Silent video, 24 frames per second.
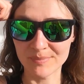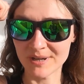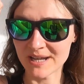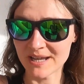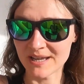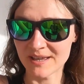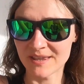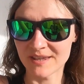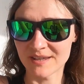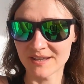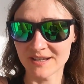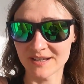
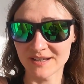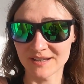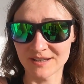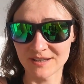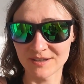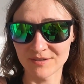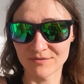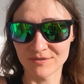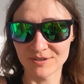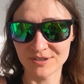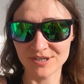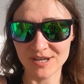by
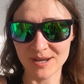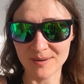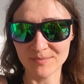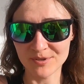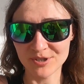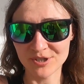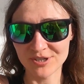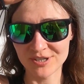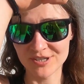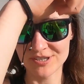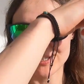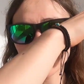the
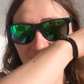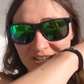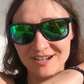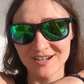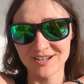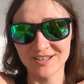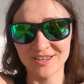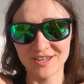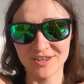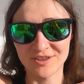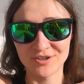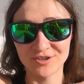receptionist
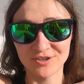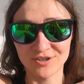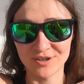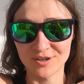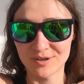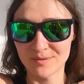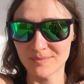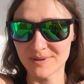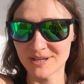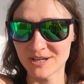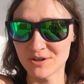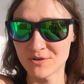here that there's going
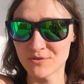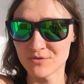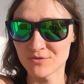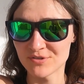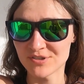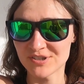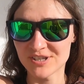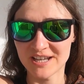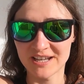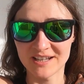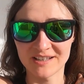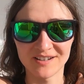to be no
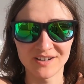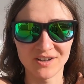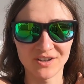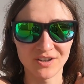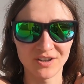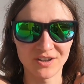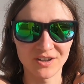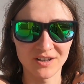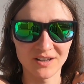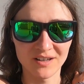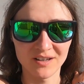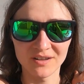
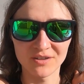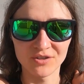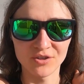signal,